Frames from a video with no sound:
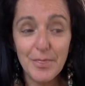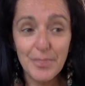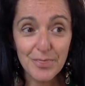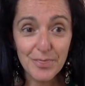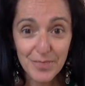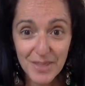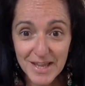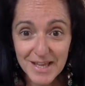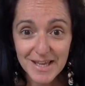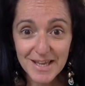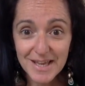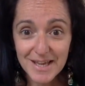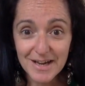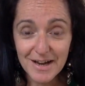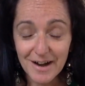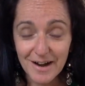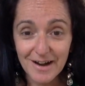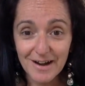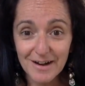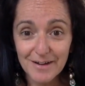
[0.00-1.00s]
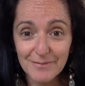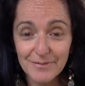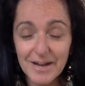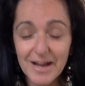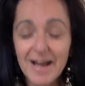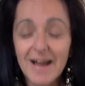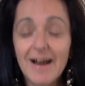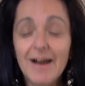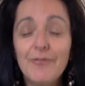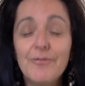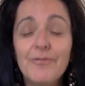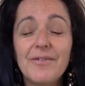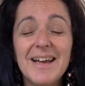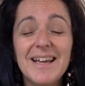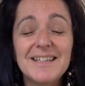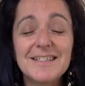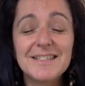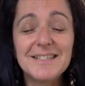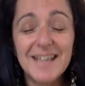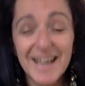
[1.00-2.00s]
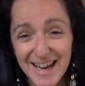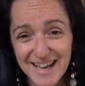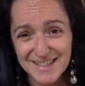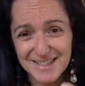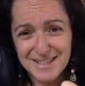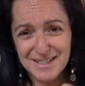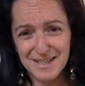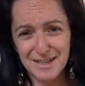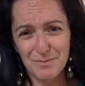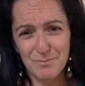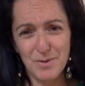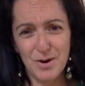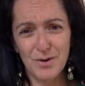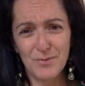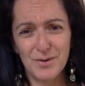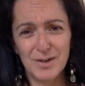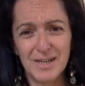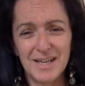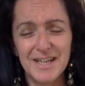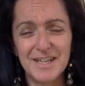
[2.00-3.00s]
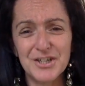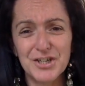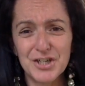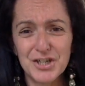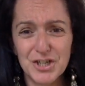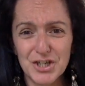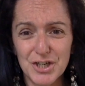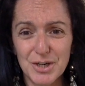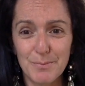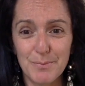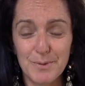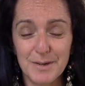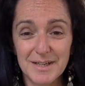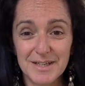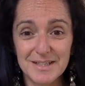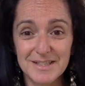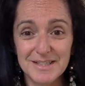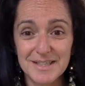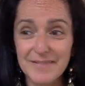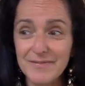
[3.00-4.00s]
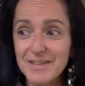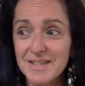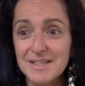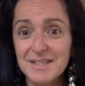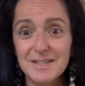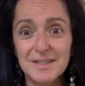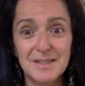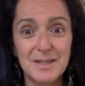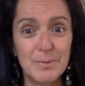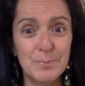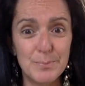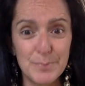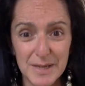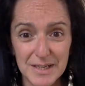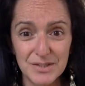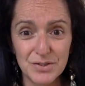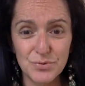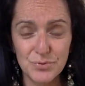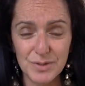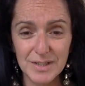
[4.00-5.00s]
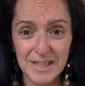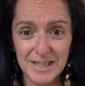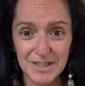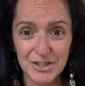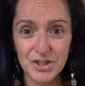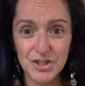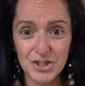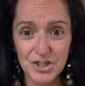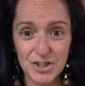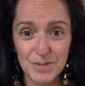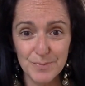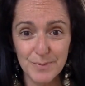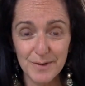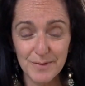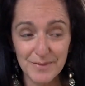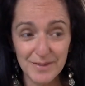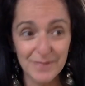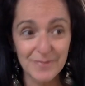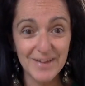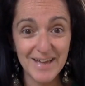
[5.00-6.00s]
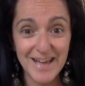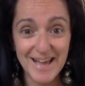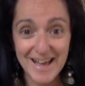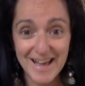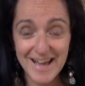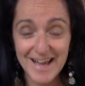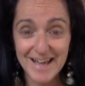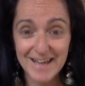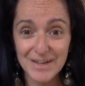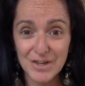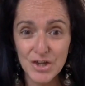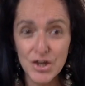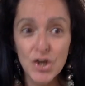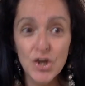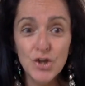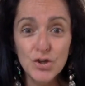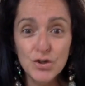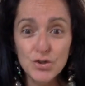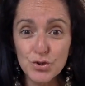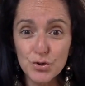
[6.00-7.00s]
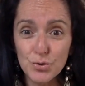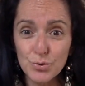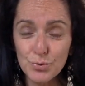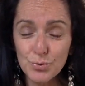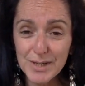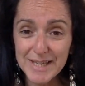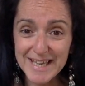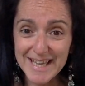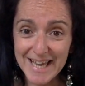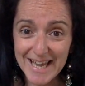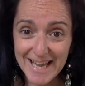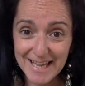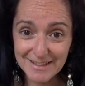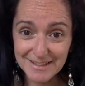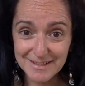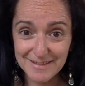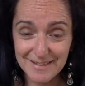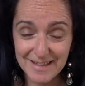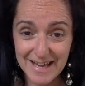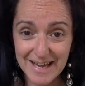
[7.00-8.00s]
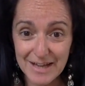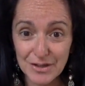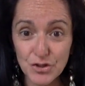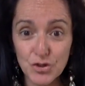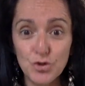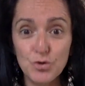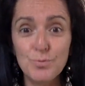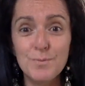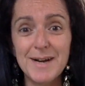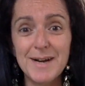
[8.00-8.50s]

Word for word: thinking of how fantastic my relationship is. And this is the best relationship I've ever had. To get that, you